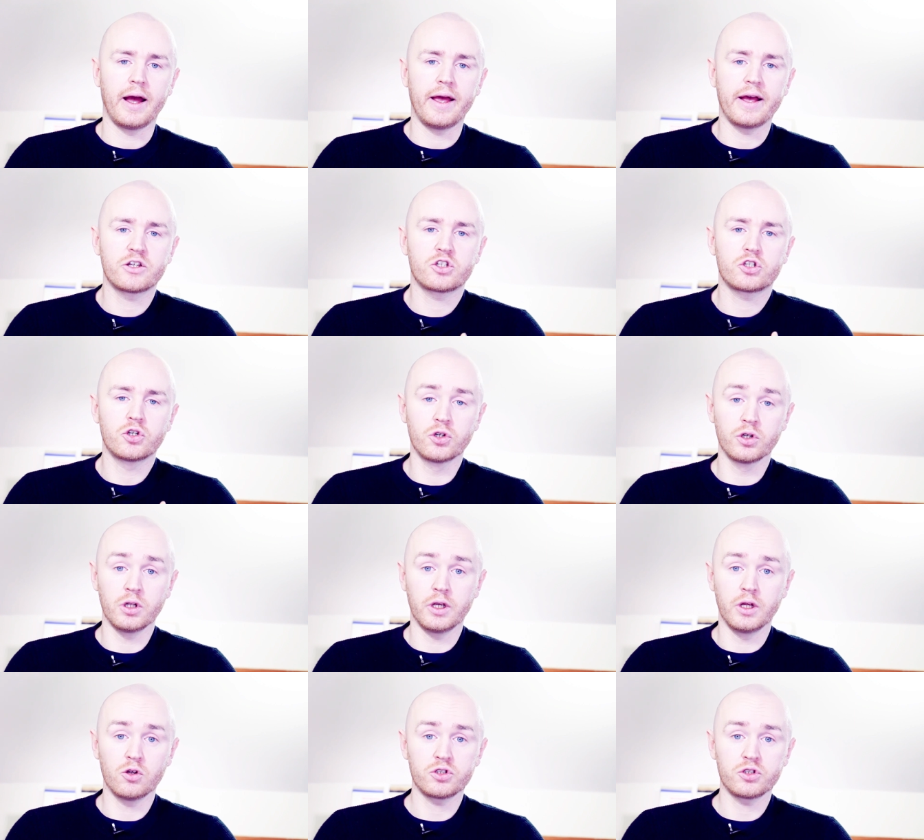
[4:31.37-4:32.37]

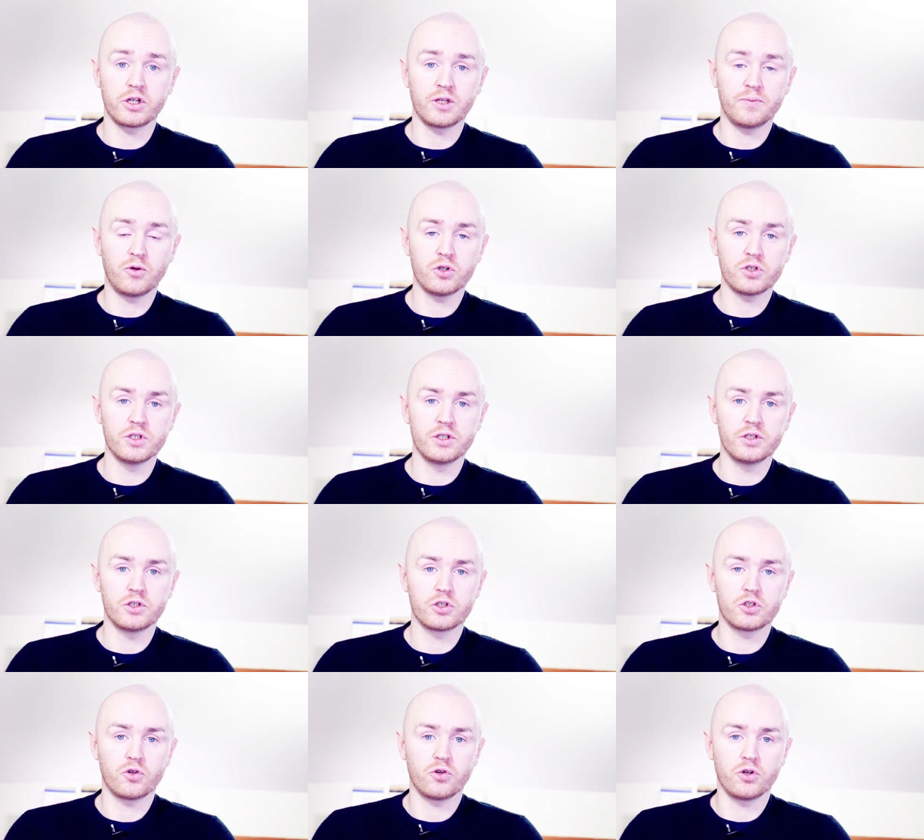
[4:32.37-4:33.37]
Externally, it looks like the person is
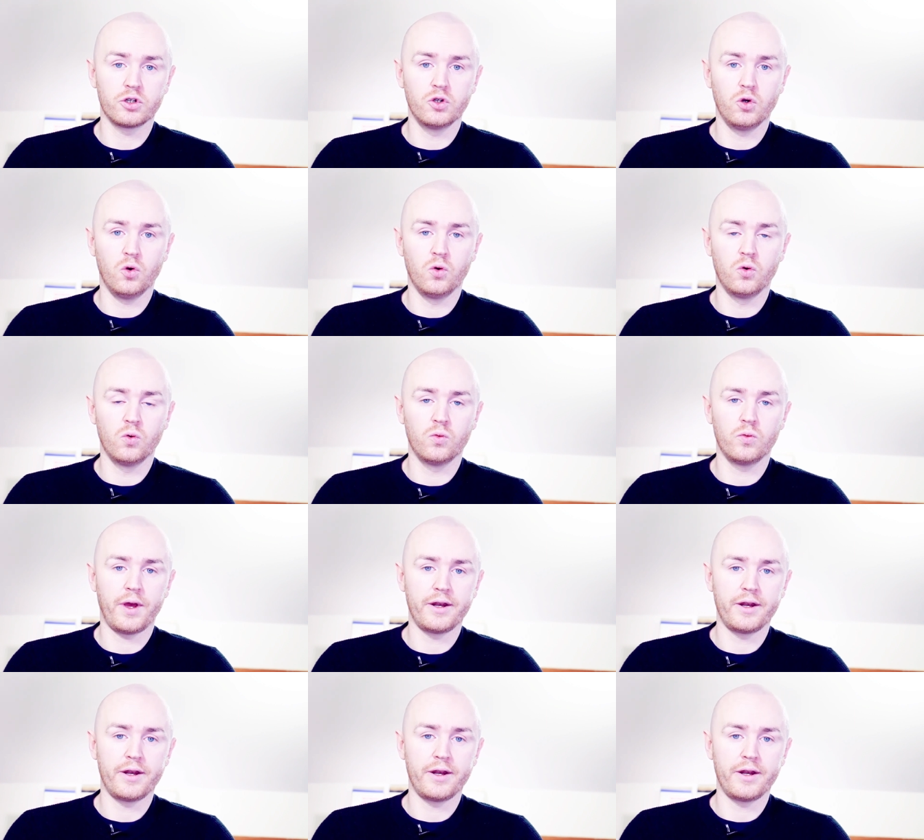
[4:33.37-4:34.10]
exerting no